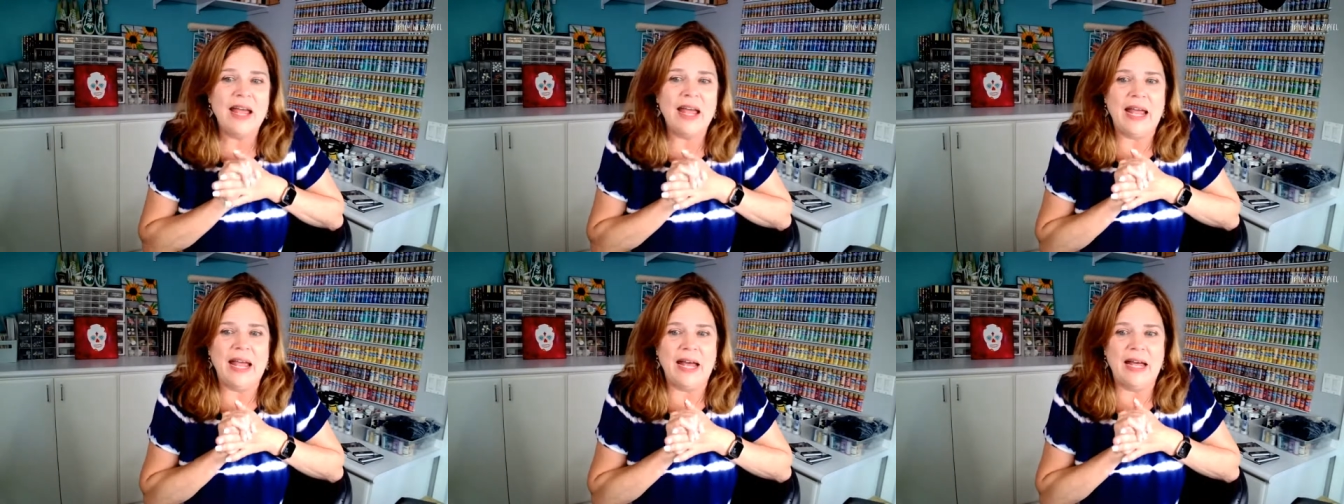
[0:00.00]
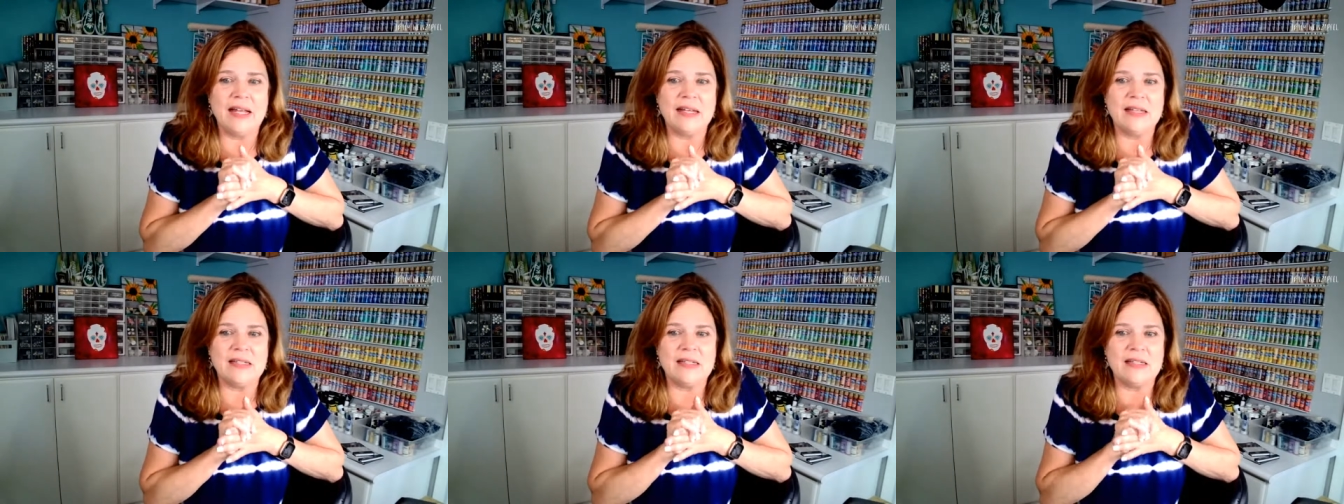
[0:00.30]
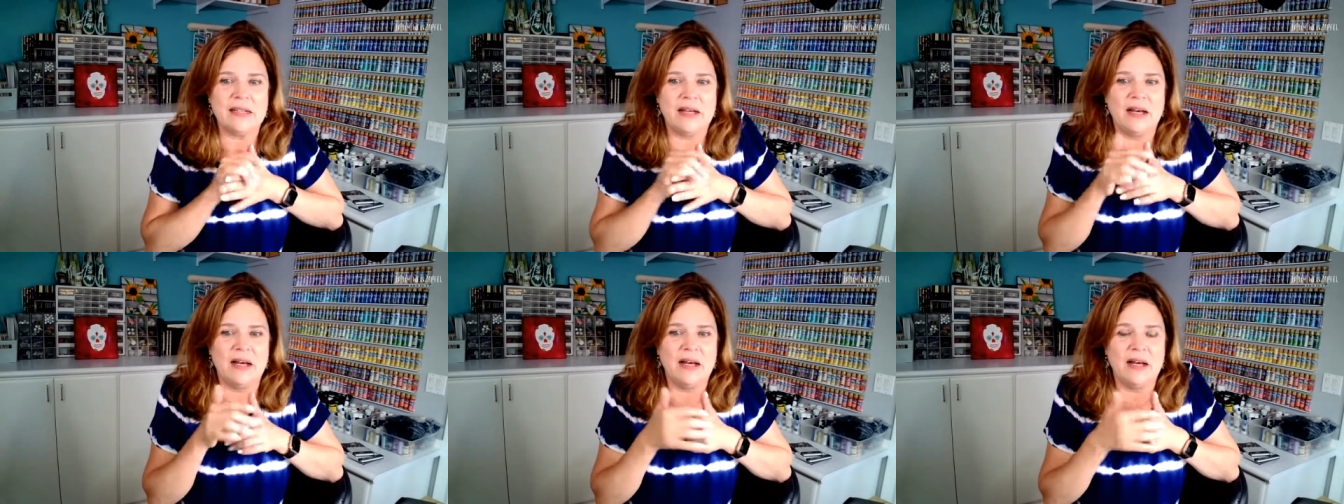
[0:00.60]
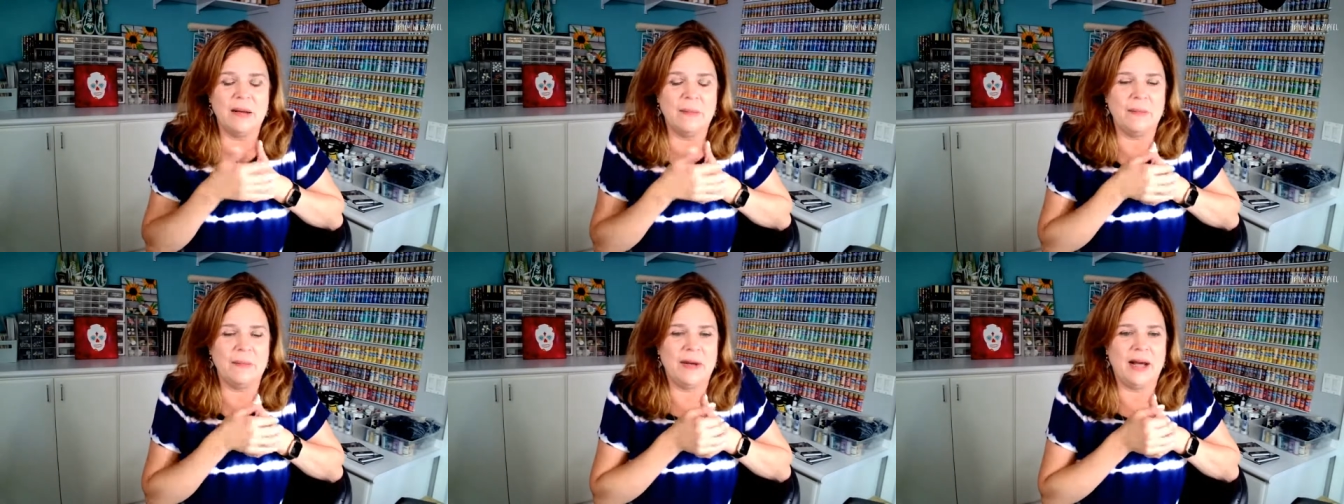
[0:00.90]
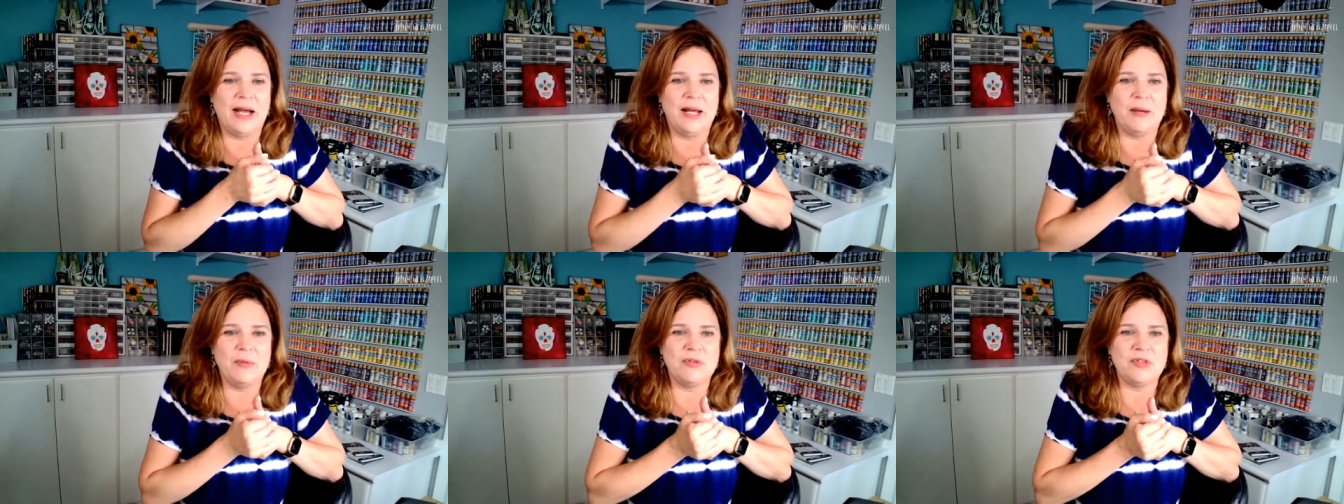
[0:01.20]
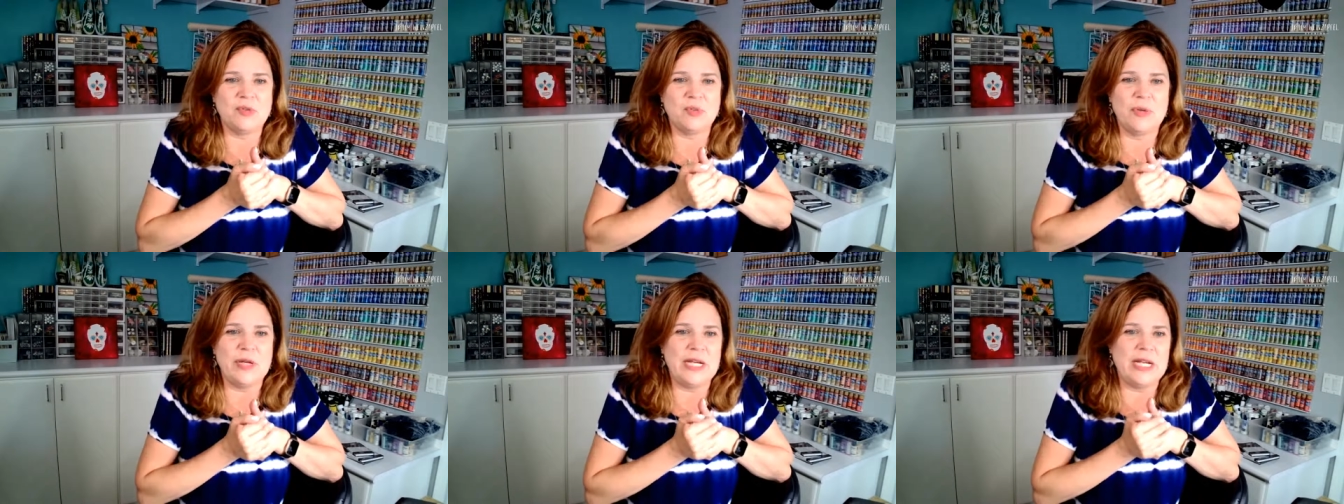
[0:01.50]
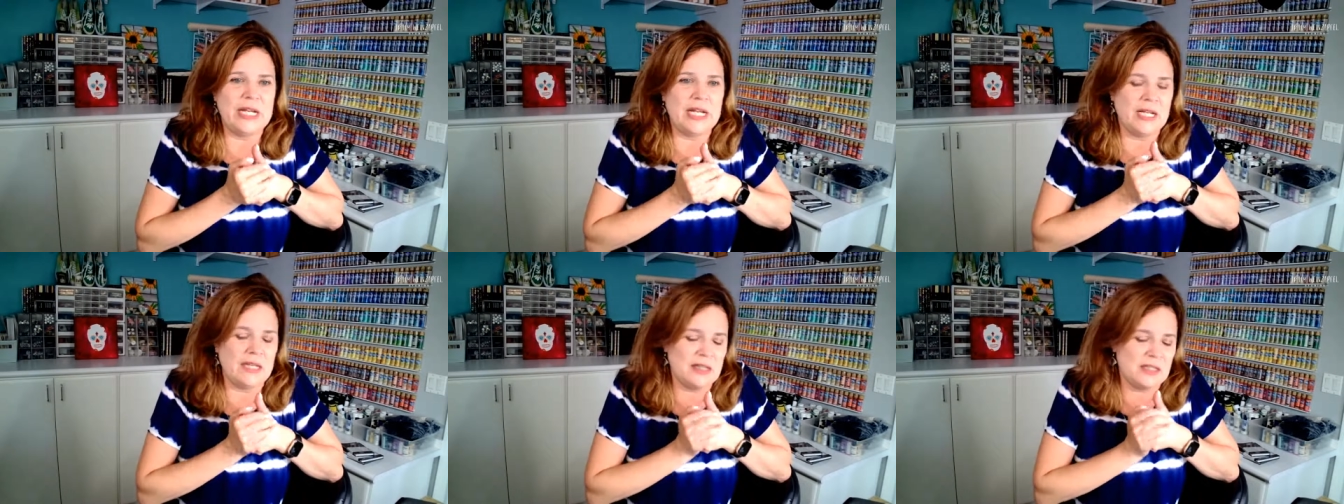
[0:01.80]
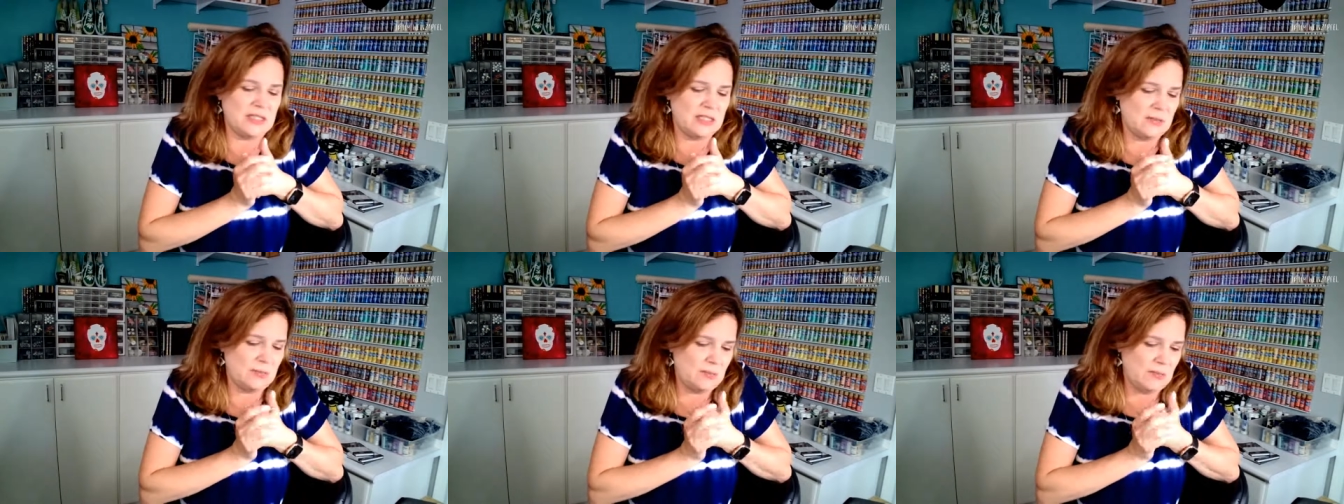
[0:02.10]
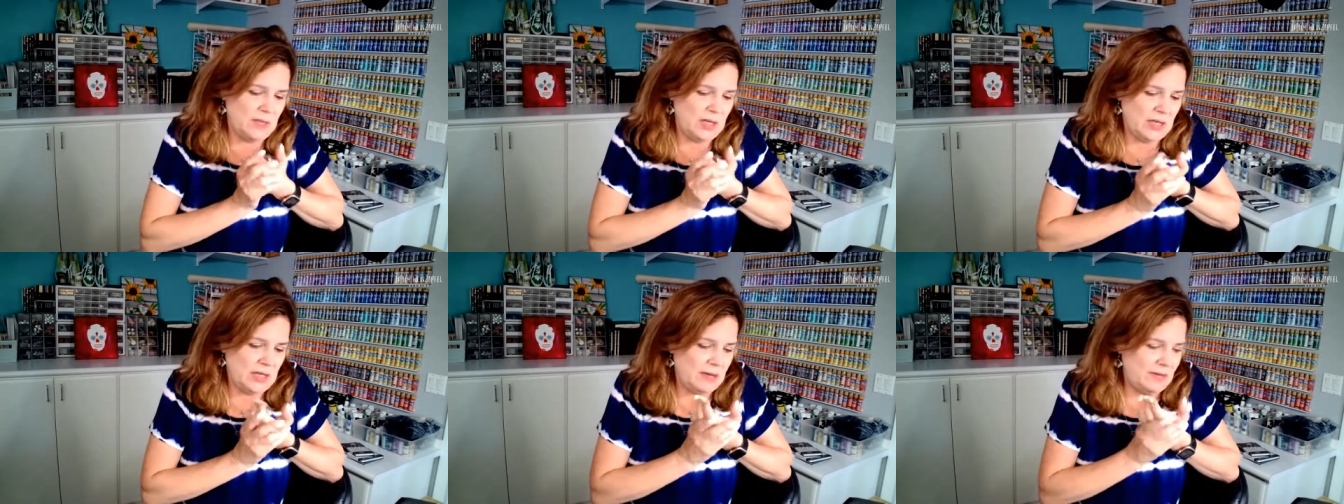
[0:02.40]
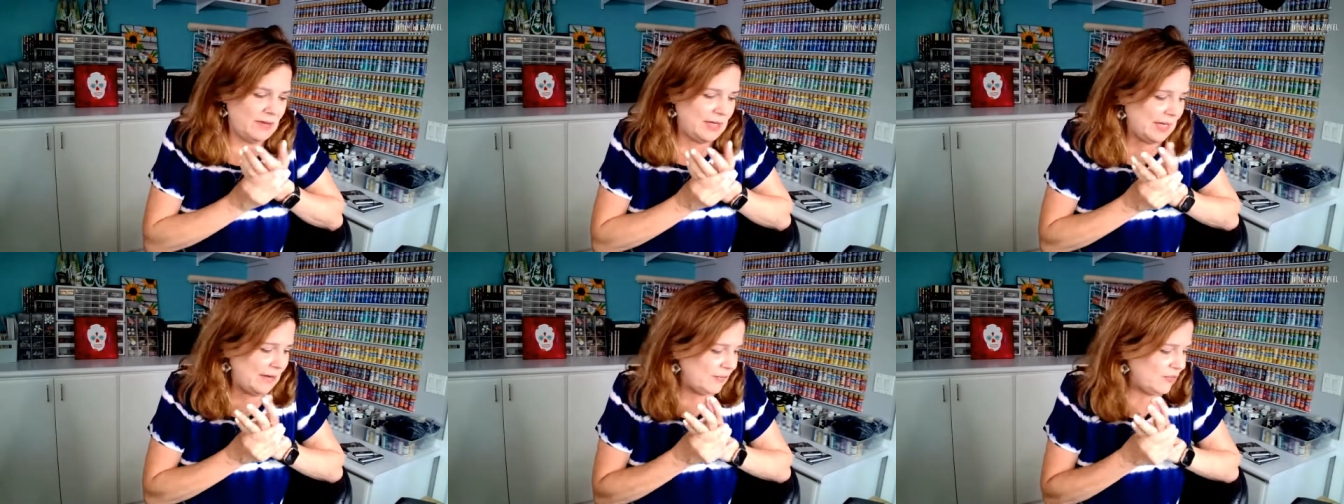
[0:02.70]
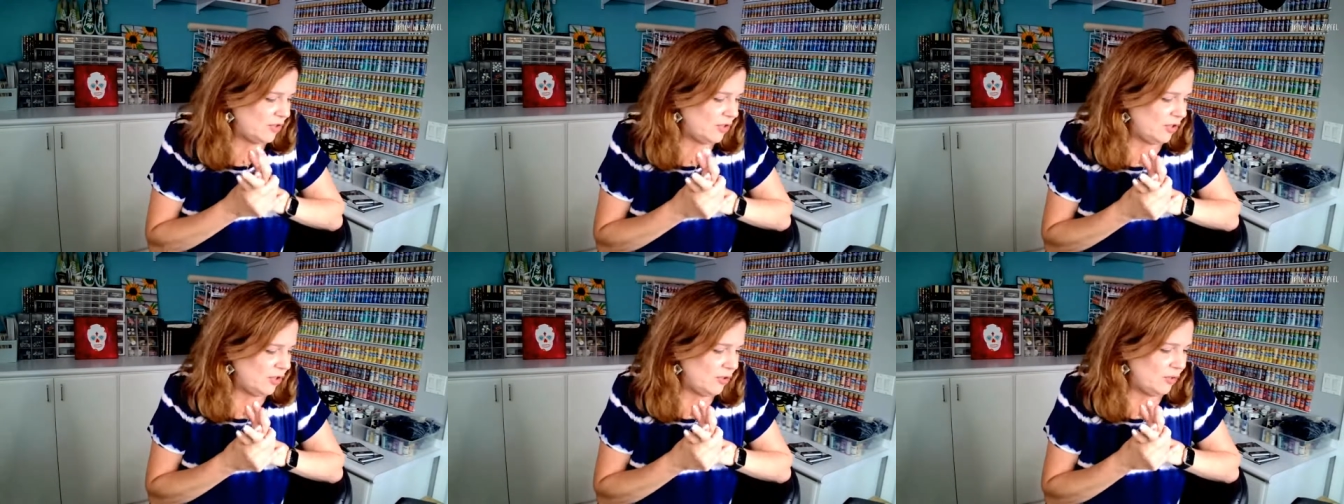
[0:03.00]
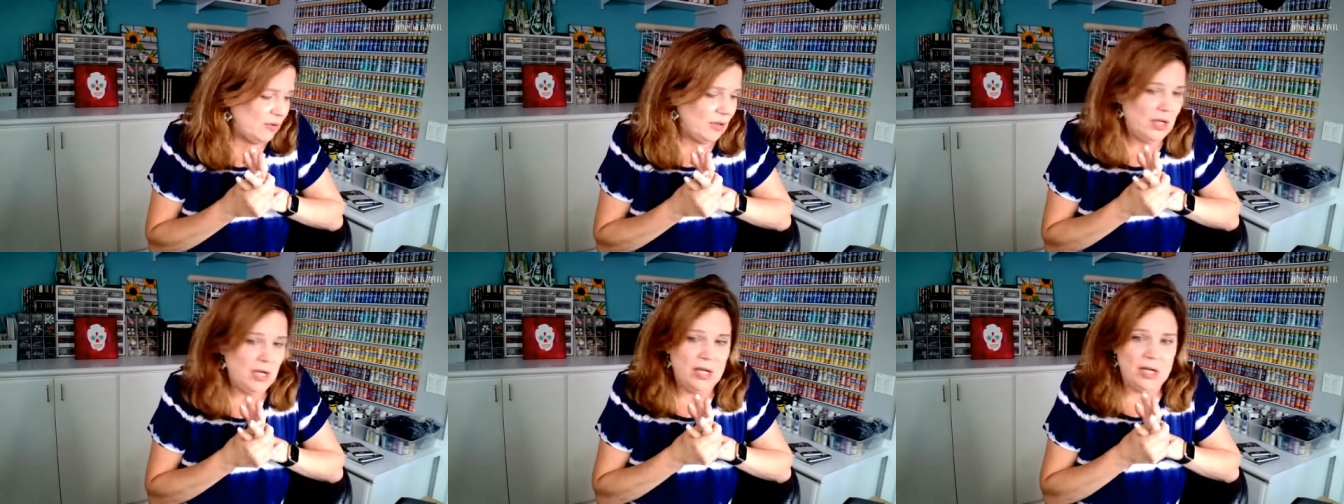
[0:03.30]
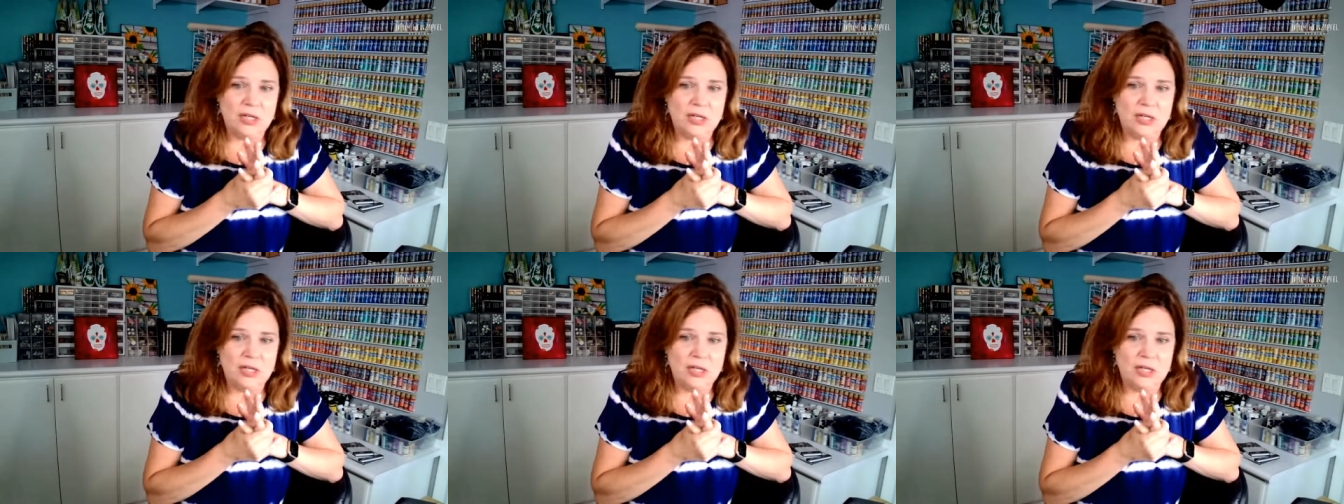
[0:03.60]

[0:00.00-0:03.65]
And I was reading it this afternoon.